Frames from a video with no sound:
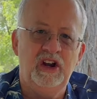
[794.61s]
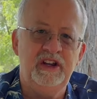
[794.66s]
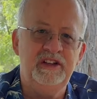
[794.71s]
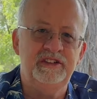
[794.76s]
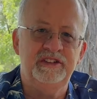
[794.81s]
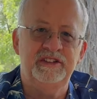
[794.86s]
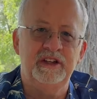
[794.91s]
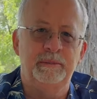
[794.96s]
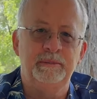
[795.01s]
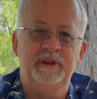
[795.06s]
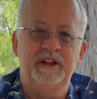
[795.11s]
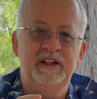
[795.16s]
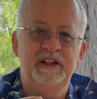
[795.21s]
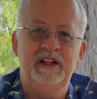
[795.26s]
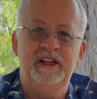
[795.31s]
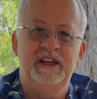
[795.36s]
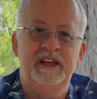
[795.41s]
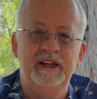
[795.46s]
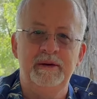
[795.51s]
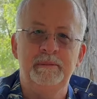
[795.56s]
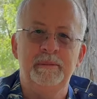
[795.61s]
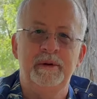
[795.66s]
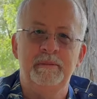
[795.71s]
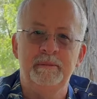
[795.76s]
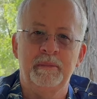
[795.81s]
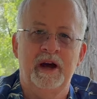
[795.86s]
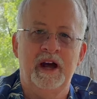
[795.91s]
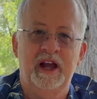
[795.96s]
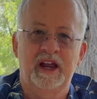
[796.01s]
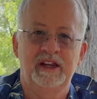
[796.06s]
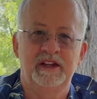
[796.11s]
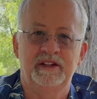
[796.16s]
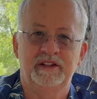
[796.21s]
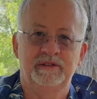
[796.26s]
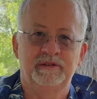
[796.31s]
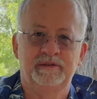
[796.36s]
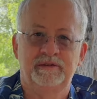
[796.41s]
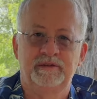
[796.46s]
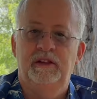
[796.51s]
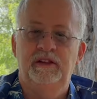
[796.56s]
is something to keep in mind.
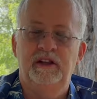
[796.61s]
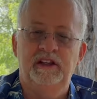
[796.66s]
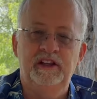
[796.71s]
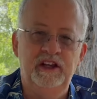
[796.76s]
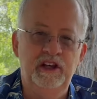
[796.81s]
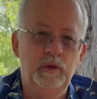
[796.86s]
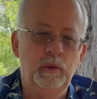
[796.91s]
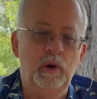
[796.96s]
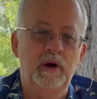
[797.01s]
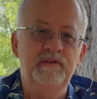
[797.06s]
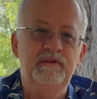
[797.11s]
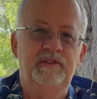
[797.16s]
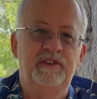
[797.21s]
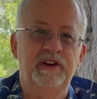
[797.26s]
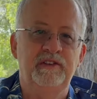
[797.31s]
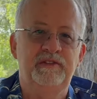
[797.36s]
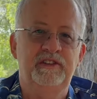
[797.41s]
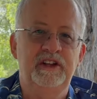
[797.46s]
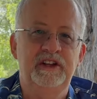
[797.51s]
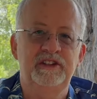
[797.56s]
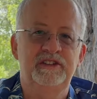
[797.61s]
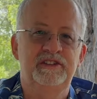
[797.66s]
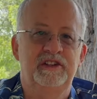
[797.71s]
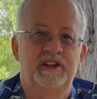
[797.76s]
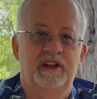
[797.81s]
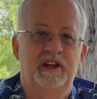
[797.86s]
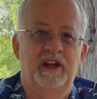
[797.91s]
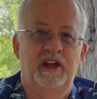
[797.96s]
The Q150s